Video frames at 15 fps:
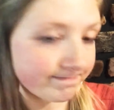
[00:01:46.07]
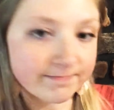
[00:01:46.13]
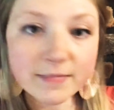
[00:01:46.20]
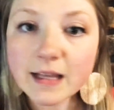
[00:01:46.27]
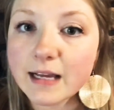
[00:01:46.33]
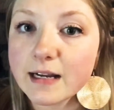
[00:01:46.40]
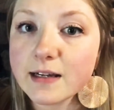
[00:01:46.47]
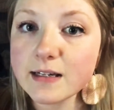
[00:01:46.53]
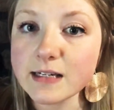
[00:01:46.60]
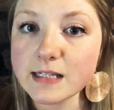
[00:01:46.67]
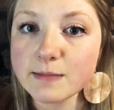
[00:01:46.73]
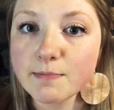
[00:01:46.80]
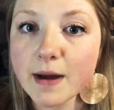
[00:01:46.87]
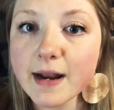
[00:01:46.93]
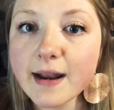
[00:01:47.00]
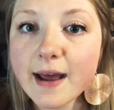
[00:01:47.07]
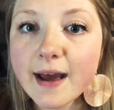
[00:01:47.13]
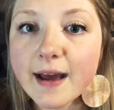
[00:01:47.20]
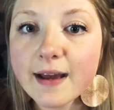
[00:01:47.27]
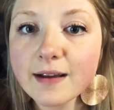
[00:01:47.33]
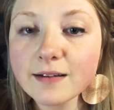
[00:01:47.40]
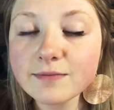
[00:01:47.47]
It is
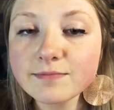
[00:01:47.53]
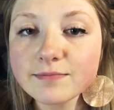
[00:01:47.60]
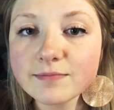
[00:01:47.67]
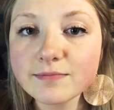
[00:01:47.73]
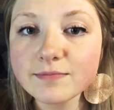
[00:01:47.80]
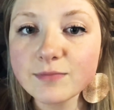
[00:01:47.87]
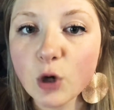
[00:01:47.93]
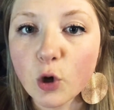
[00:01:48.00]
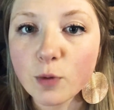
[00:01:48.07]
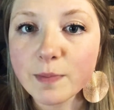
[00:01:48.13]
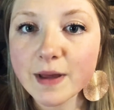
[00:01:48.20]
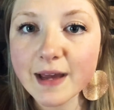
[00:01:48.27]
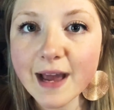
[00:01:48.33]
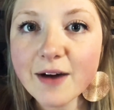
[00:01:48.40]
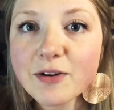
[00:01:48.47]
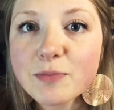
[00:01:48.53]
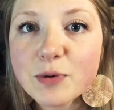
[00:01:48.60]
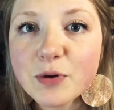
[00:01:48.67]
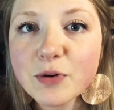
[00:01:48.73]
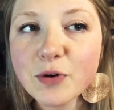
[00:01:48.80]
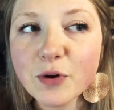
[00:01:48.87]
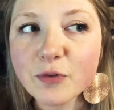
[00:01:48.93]
Monday. Hold me
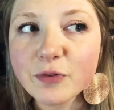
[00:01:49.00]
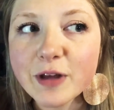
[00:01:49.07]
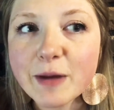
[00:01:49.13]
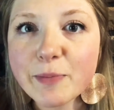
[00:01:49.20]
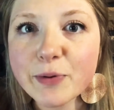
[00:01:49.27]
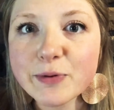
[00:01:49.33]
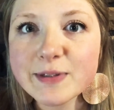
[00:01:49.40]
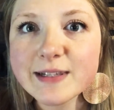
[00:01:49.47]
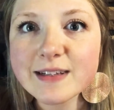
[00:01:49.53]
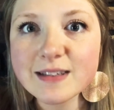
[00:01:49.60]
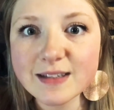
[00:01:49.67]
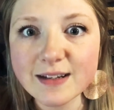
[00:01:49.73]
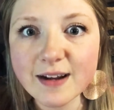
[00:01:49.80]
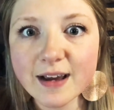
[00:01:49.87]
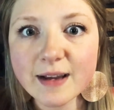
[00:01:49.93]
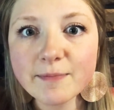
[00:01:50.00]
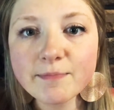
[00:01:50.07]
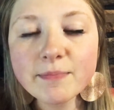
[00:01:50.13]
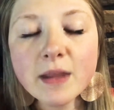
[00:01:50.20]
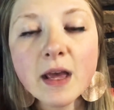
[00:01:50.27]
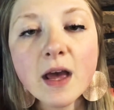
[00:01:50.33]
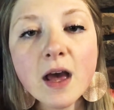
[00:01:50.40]
accountable. Hopefully I post this tonight.
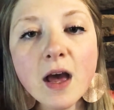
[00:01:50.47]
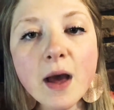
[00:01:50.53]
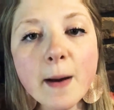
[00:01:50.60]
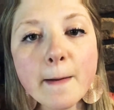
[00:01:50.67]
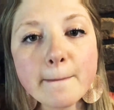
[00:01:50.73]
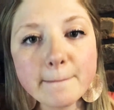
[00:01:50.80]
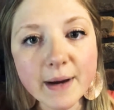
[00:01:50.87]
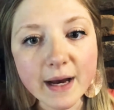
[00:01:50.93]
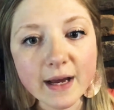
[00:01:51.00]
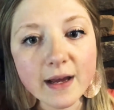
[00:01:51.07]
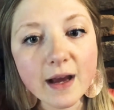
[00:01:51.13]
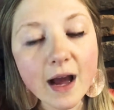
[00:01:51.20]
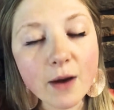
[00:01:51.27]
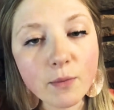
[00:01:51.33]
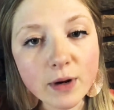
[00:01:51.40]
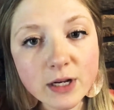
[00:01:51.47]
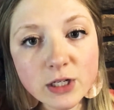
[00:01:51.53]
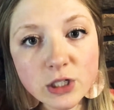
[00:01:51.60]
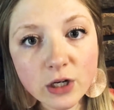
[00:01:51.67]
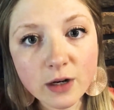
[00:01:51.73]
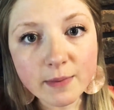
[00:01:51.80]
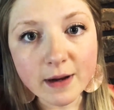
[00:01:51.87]
But I wanted to
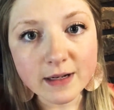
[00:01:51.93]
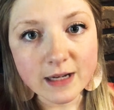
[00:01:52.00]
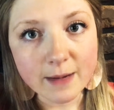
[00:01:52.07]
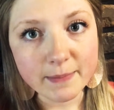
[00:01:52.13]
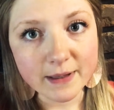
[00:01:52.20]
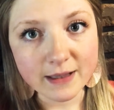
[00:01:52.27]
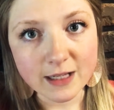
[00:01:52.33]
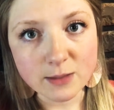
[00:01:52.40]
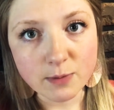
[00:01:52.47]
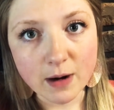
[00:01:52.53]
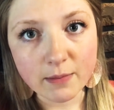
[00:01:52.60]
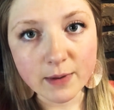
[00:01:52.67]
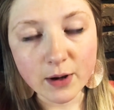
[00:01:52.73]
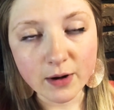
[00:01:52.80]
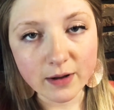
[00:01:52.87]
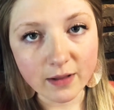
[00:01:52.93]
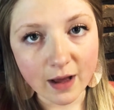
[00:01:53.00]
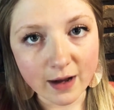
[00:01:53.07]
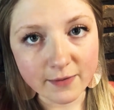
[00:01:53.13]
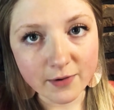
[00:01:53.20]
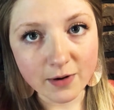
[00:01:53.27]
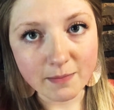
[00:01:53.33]
talk about a topic that's probably on a
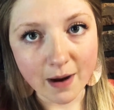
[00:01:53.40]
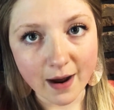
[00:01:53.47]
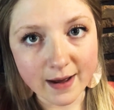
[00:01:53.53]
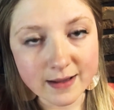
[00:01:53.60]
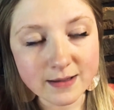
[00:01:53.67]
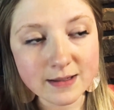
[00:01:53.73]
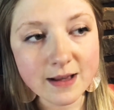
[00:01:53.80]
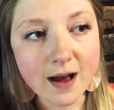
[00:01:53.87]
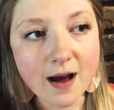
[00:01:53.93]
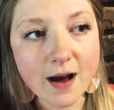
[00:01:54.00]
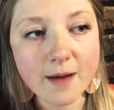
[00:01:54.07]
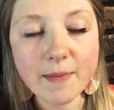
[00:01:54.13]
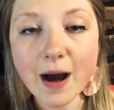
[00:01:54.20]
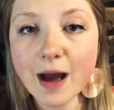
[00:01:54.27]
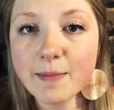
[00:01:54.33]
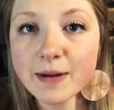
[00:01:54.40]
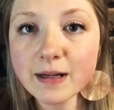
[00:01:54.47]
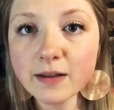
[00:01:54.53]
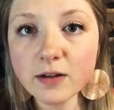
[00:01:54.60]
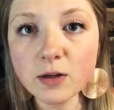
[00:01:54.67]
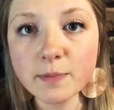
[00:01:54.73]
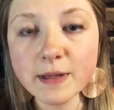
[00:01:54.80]
lot of our minds. I'm in a
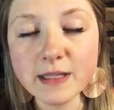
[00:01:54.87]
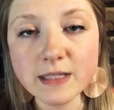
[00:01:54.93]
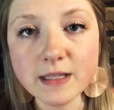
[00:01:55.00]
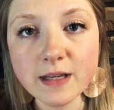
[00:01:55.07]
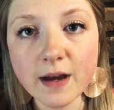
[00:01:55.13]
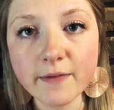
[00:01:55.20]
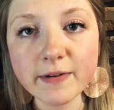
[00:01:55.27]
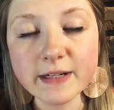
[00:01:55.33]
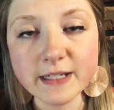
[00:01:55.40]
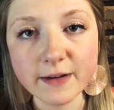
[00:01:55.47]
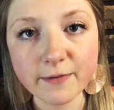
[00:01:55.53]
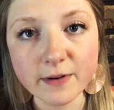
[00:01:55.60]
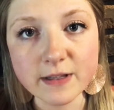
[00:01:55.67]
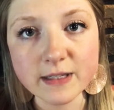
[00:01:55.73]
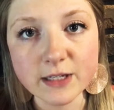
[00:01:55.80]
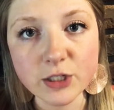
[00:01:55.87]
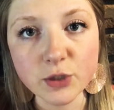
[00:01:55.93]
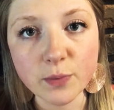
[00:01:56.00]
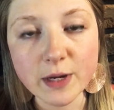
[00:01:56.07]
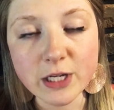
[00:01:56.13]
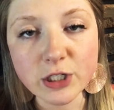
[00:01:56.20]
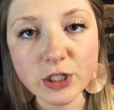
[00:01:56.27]
little bit of a different
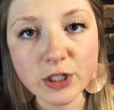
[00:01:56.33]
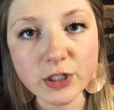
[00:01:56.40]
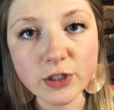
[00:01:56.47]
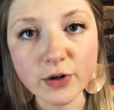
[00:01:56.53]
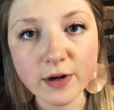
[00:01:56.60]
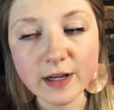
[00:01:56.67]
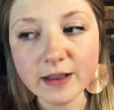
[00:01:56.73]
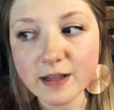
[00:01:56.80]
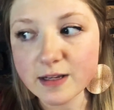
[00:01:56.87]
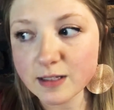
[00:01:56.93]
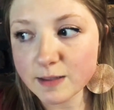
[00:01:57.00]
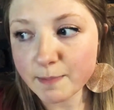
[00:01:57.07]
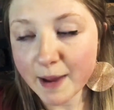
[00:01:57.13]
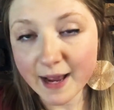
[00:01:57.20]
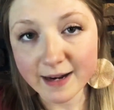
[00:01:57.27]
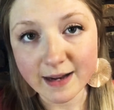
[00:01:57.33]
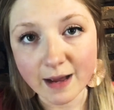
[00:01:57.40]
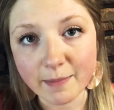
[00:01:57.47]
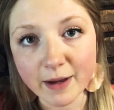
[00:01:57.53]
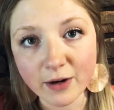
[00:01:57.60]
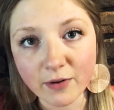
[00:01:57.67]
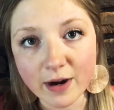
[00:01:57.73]
situation during this
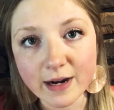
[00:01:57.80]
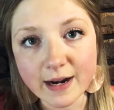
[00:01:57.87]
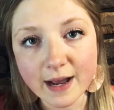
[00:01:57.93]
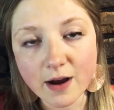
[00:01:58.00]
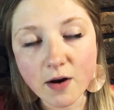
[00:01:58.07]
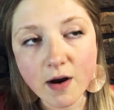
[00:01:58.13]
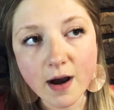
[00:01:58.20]
pandemic right now.